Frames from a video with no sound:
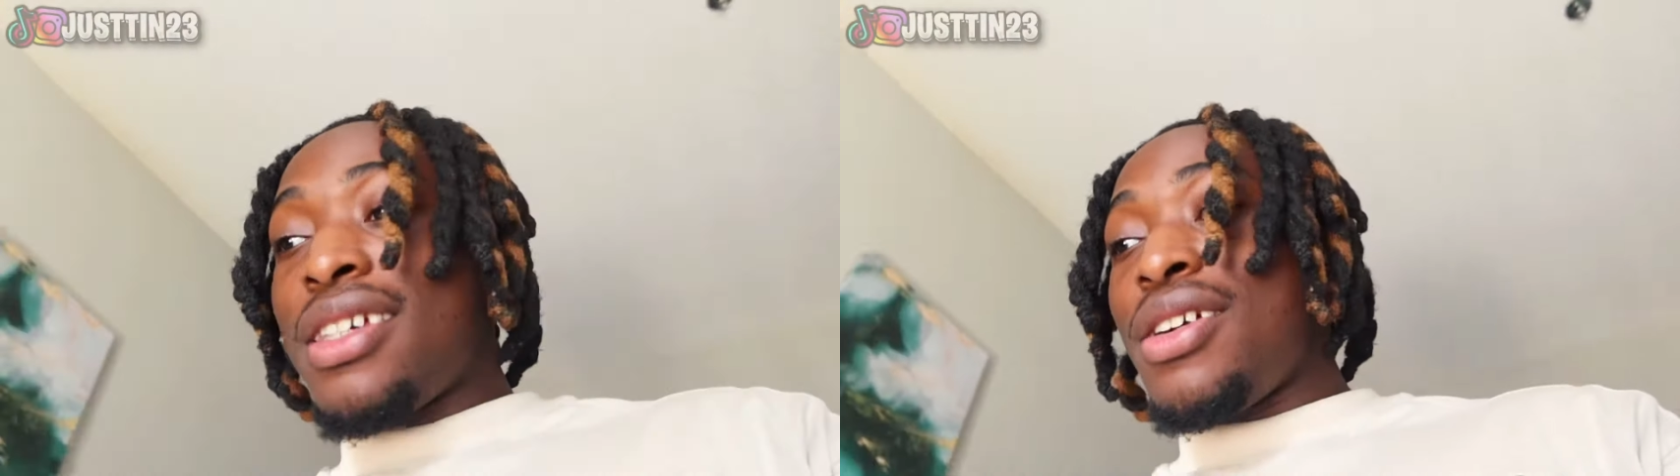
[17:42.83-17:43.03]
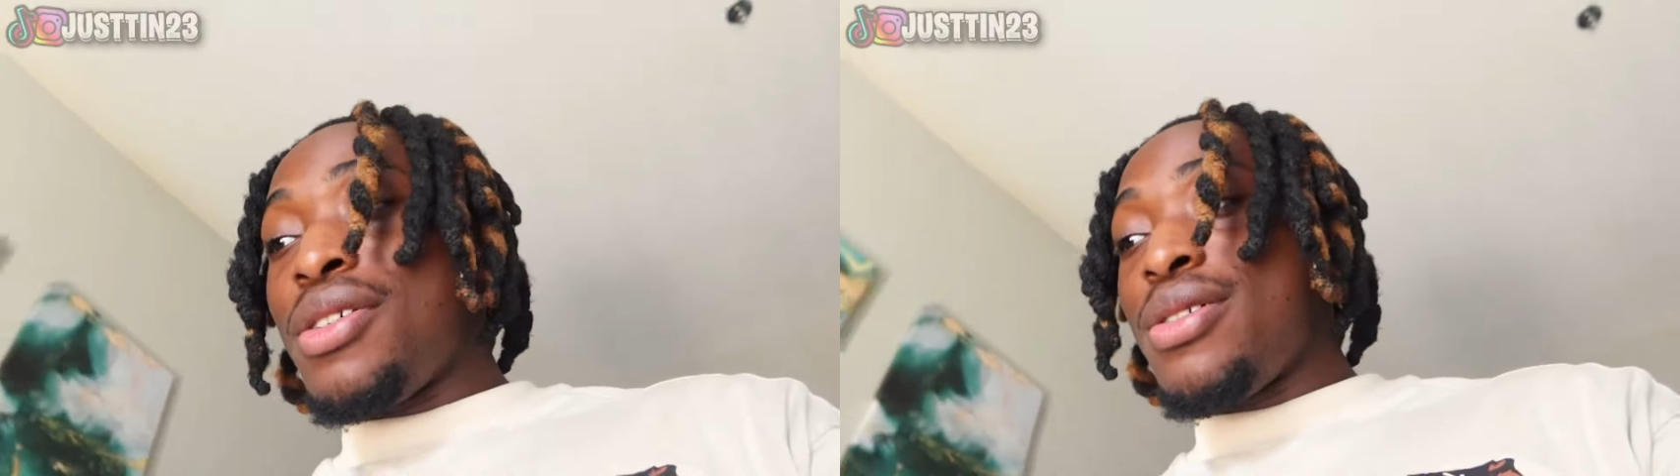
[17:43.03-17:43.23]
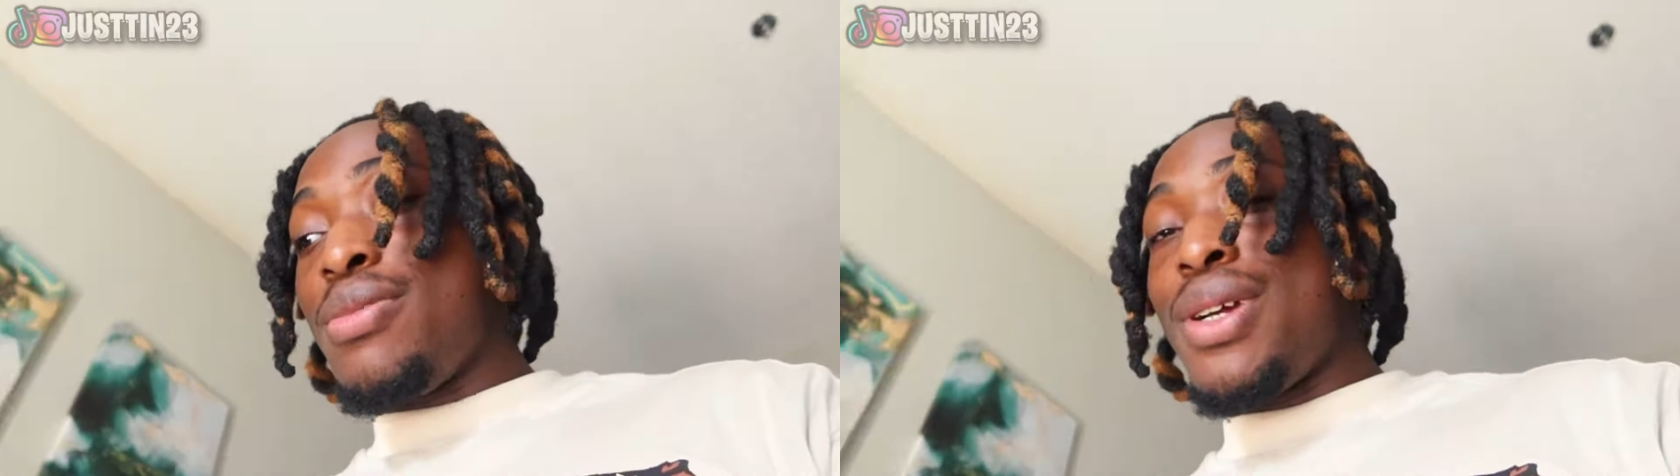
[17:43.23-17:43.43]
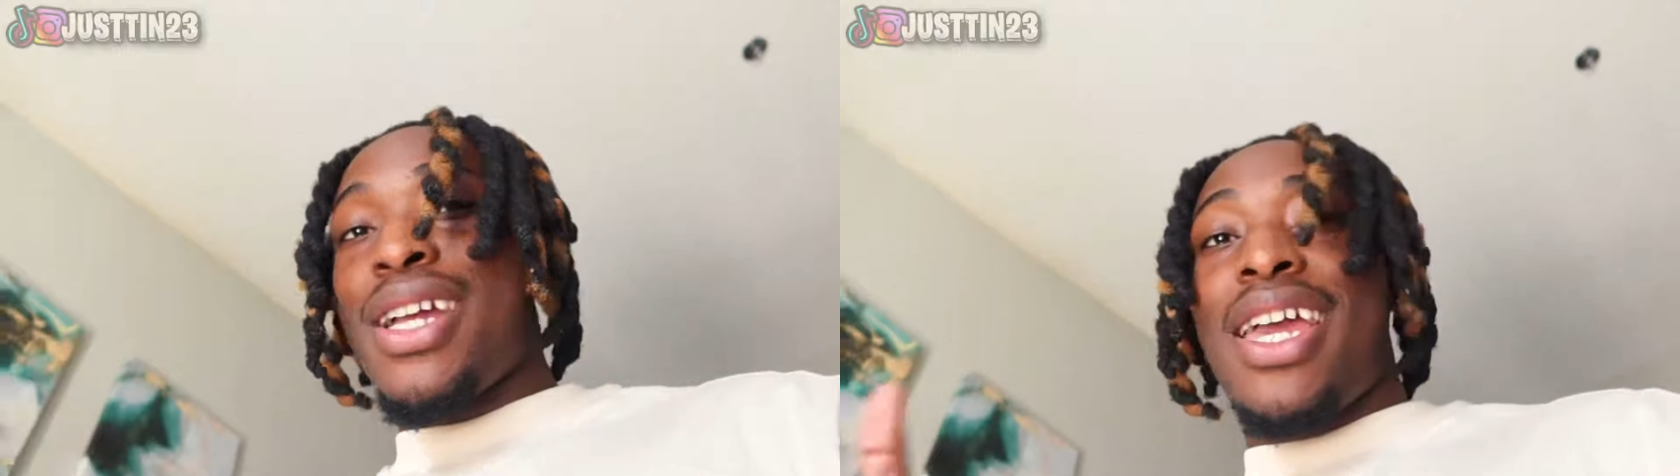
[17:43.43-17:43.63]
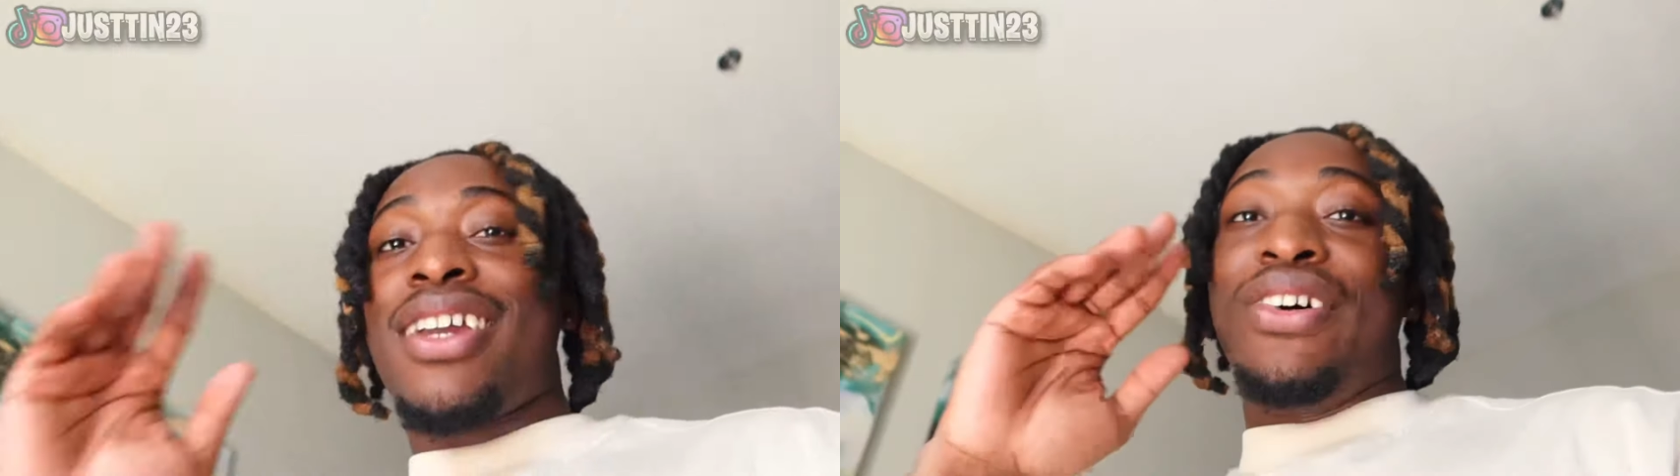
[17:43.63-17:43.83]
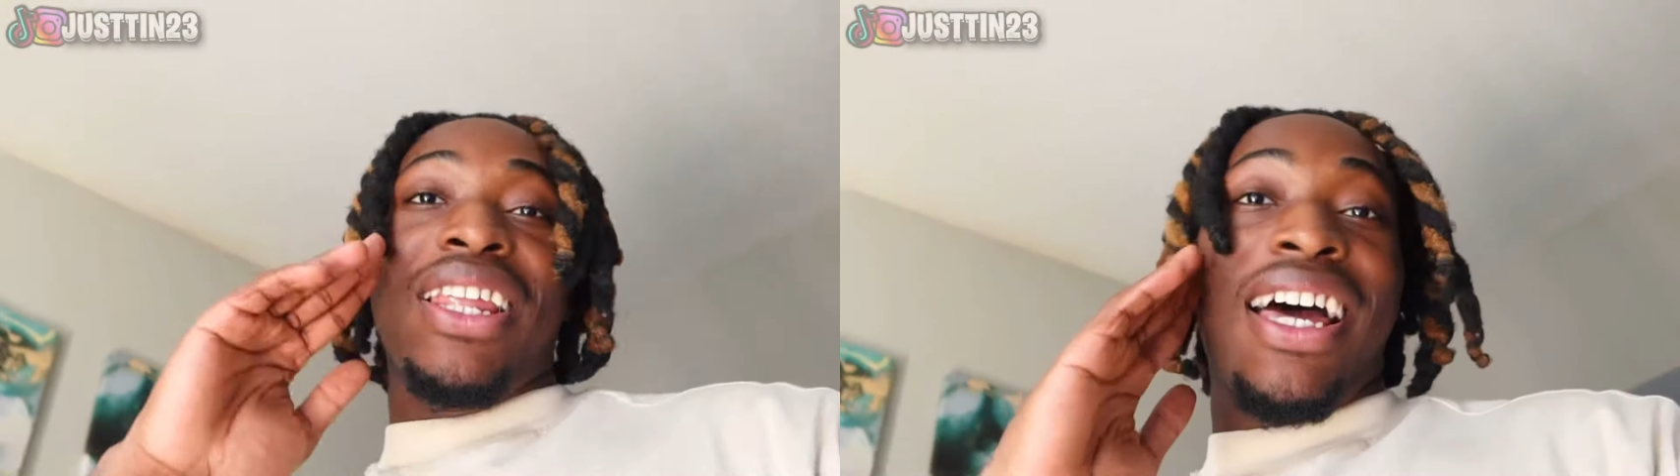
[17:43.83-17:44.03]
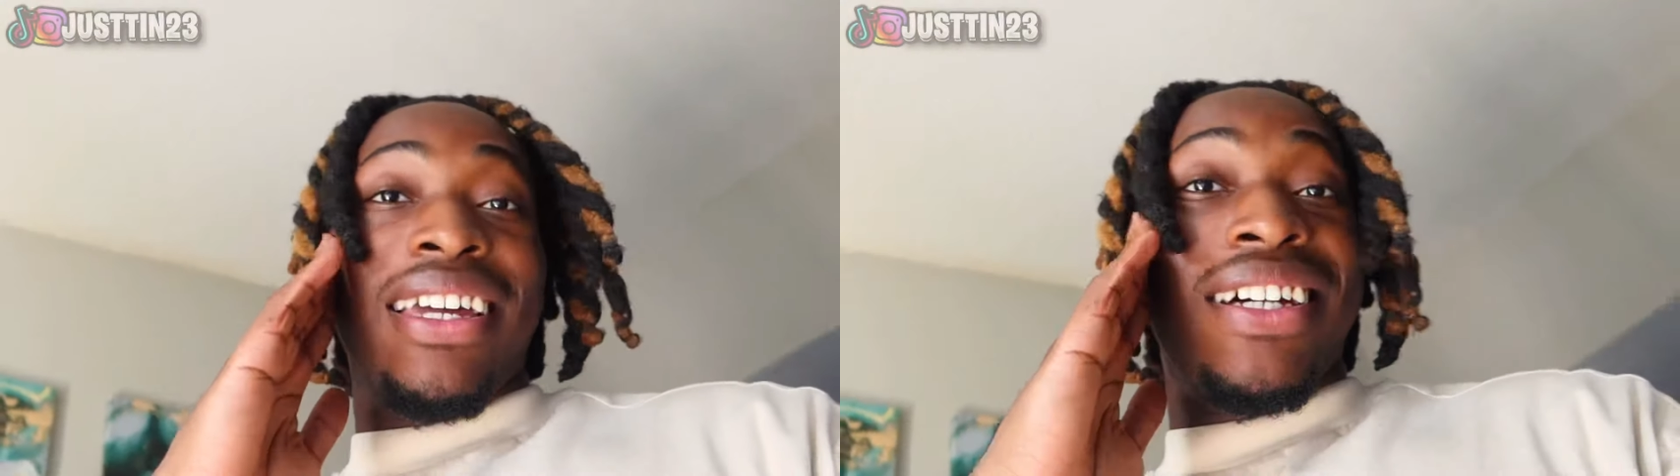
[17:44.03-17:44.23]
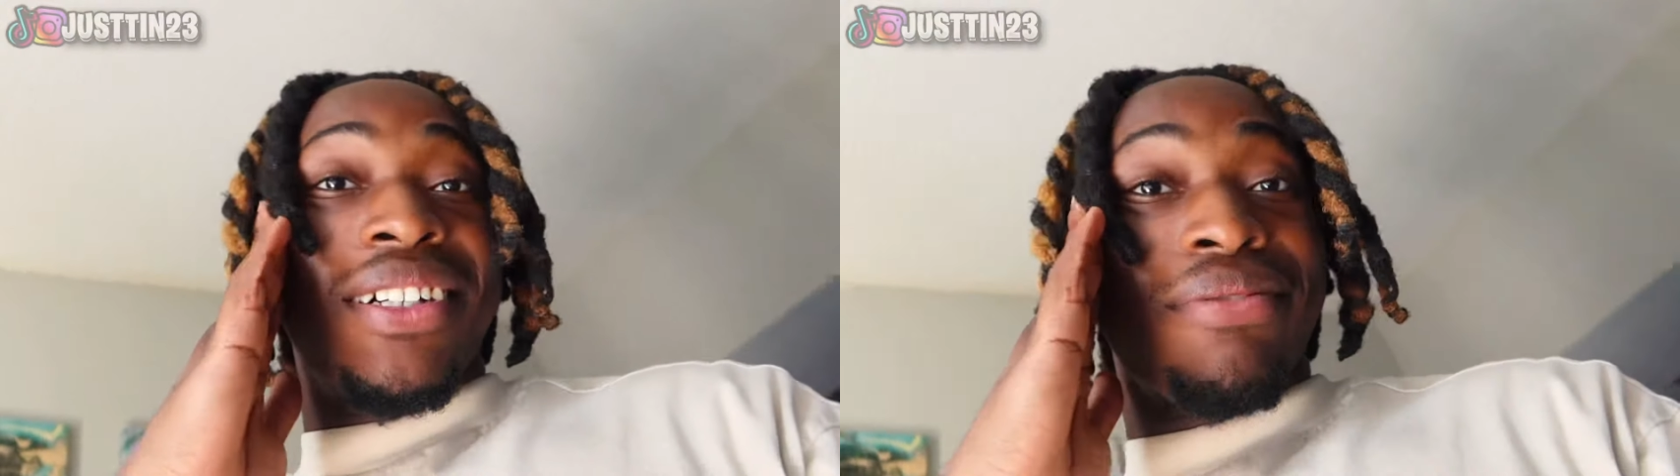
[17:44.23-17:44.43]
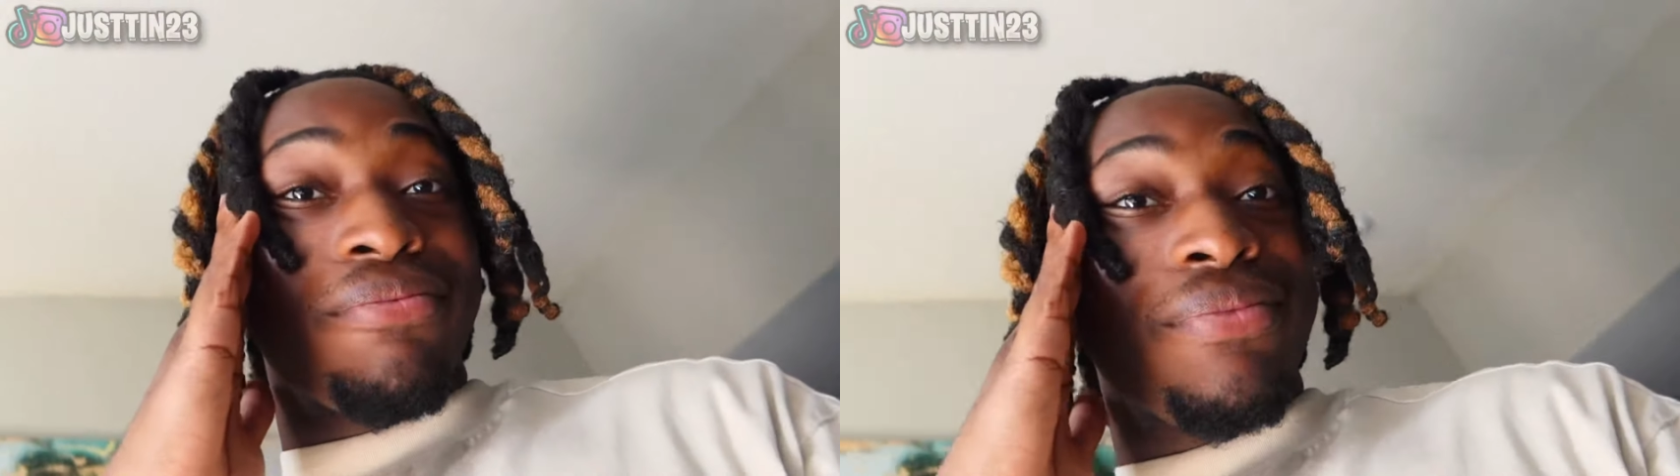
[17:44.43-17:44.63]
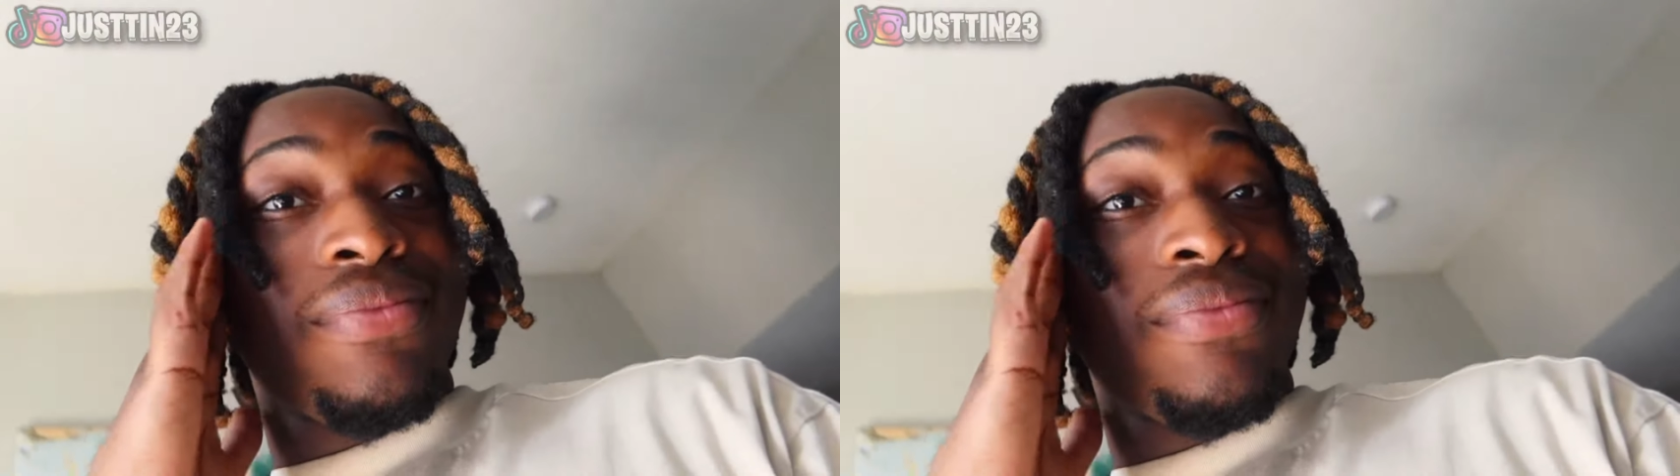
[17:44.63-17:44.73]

Yo, bro, I ain't gonna lie, y'all.